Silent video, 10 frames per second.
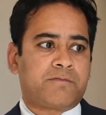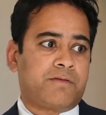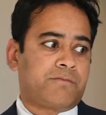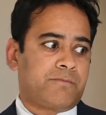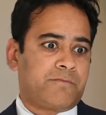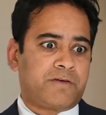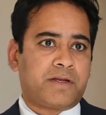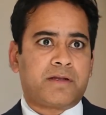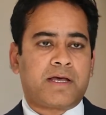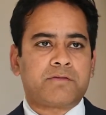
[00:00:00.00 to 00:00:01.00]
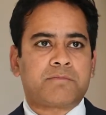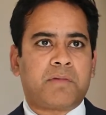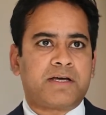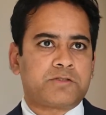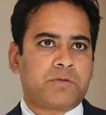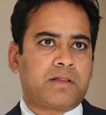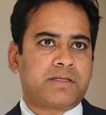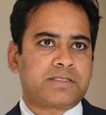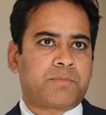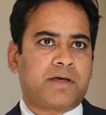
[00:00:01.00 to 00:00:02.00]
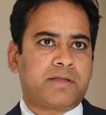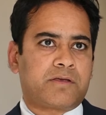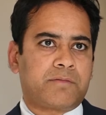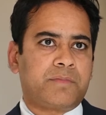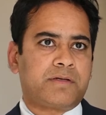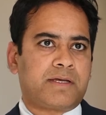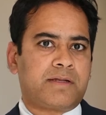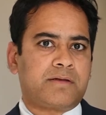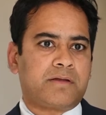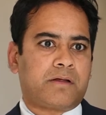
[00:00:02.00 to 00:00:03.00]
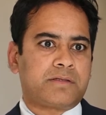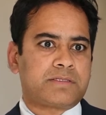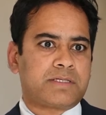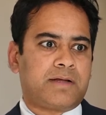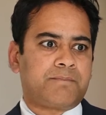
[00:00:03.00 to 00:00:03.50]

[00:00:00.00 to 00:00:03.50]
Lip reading: They're fitting it out, might as well they supply the equipment, and it's